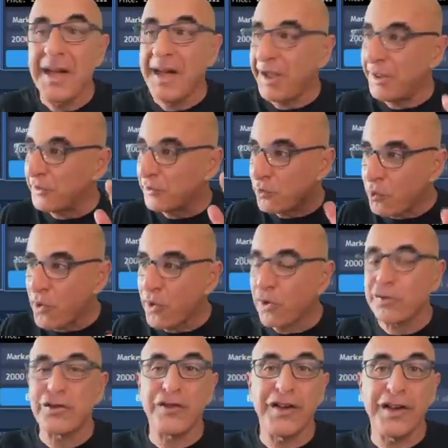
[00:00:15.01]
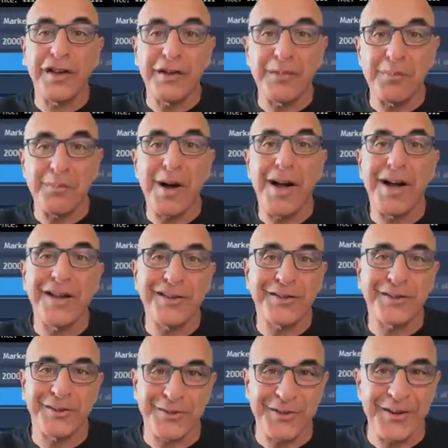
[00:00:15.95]
and watching my
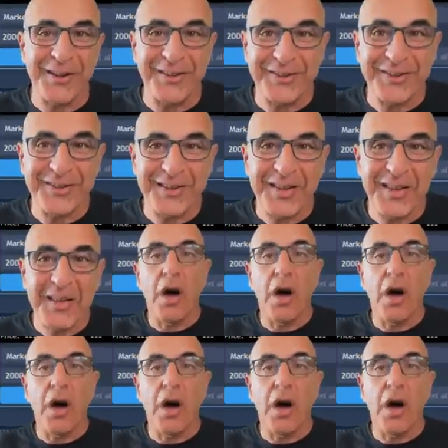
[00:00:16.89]
screens.